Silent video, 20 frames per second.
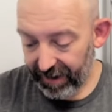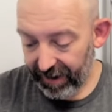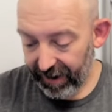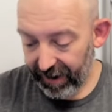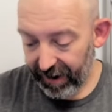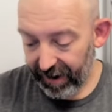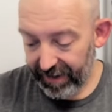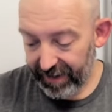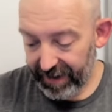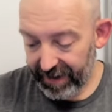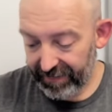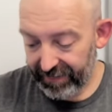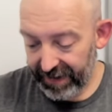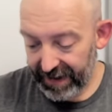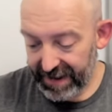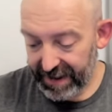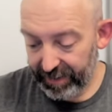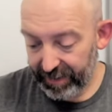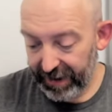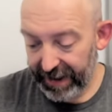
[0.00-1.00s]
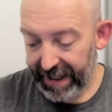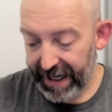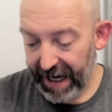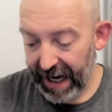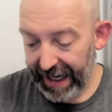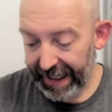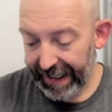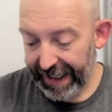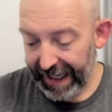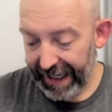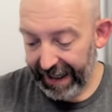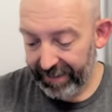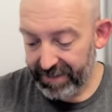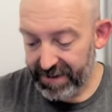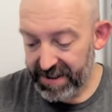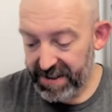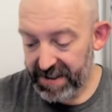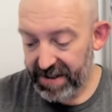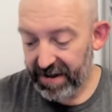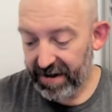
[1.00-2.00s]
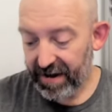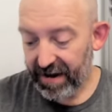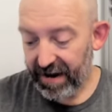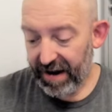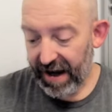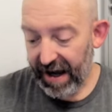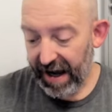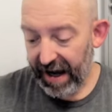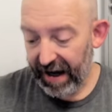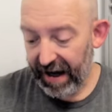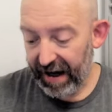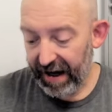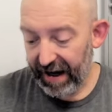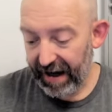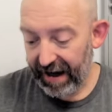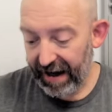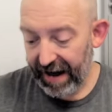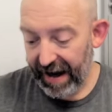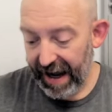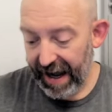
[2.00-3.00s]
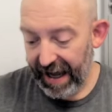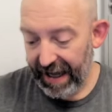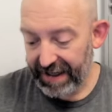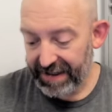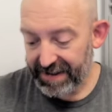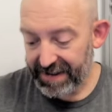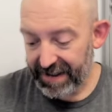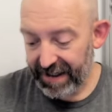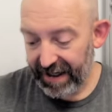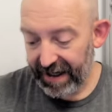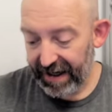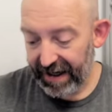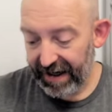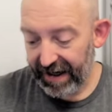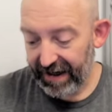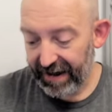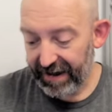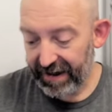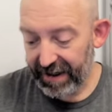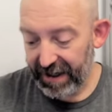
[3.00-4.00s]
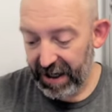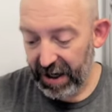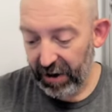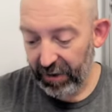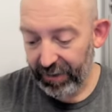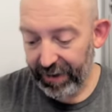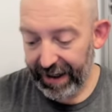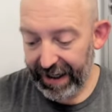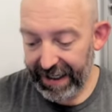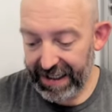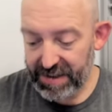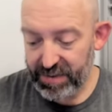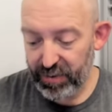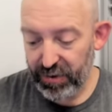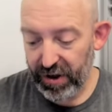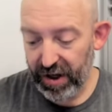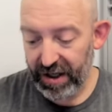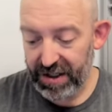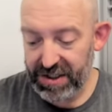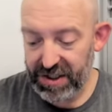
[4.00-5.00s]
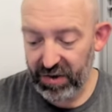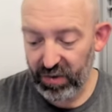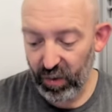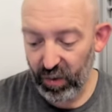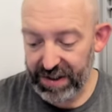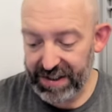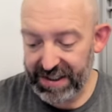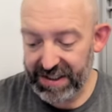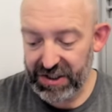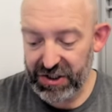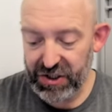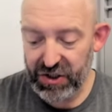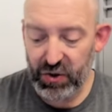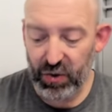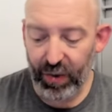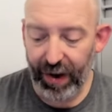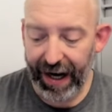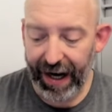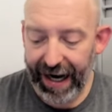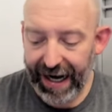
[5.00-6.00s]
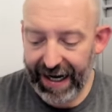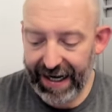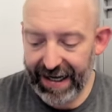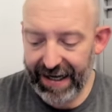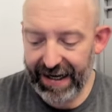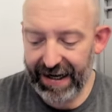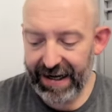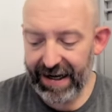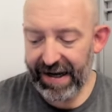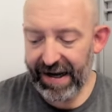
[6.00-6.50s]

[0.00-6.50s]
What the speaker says: on the defense. He played nine games, you know, his production wasn't too high.